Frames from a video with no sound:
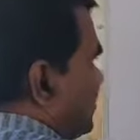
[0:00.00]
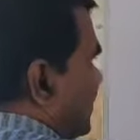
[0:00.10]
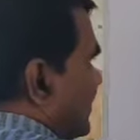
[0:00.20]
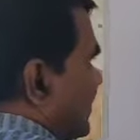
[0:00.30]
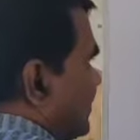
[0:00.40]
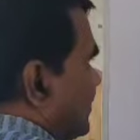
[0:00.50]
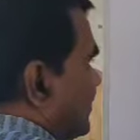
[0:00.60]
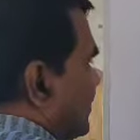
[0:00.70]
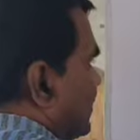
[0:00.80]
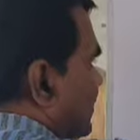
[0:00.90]
But
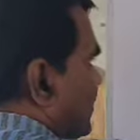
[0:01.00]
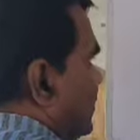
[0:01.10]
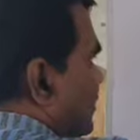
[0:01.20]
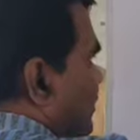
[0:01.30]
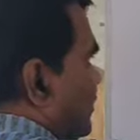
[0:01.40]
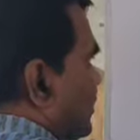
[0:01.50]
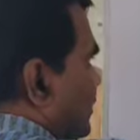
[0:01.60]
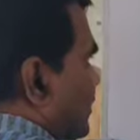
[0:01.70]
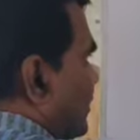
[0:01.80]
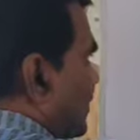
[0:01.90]
here,
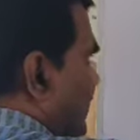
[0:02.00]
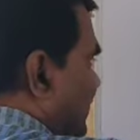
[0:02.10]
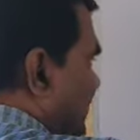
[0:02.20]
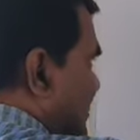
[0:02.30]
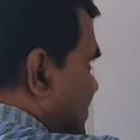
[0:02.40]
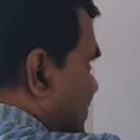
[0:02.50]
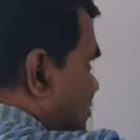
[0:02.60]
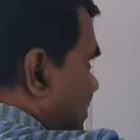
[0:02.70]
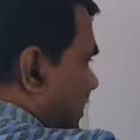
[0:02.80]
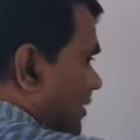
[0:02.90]
the
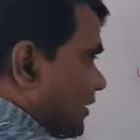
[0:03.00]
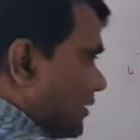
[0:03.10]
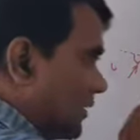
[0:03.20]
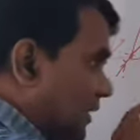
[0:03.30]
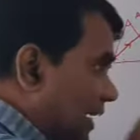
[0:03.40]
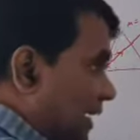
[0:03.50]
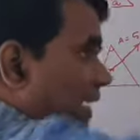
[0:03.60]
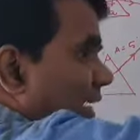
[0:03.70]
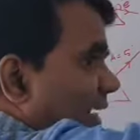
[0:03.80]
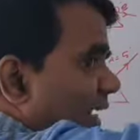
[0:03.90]
incident ray
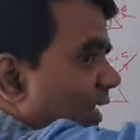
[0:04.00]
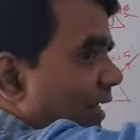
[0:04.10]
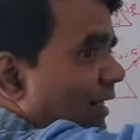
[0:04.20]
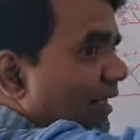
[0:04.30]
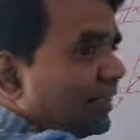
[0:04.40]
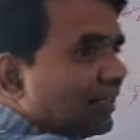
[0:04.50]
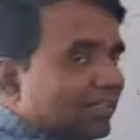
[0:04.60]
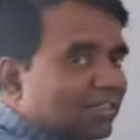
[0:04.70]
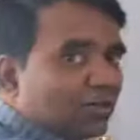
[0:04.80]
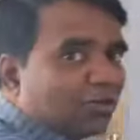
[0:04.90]

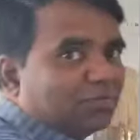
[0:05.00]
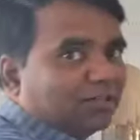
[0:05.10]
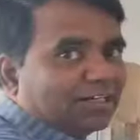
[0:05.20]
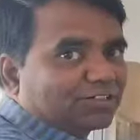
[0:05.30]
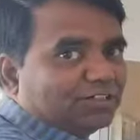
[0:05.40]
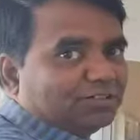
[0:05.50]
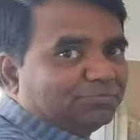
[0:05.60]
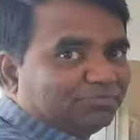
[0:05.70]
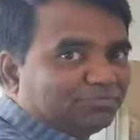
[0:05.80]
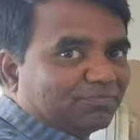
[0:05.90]
is a normal actually.
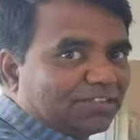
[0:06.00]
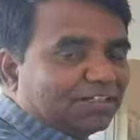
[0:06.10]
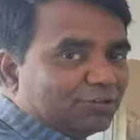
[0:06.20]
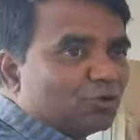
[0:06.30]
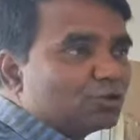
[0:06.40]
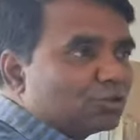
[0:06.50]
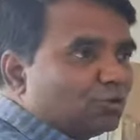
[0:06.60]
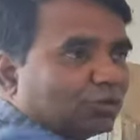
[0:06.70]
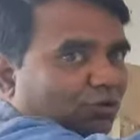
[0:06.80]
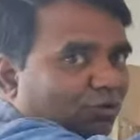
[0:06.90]
It goes
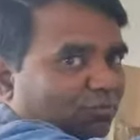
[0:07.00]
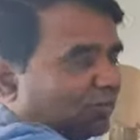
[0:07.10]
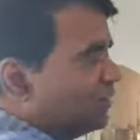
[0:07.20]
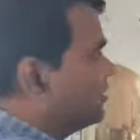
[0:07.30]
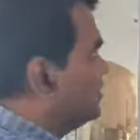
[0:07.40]
through the normal.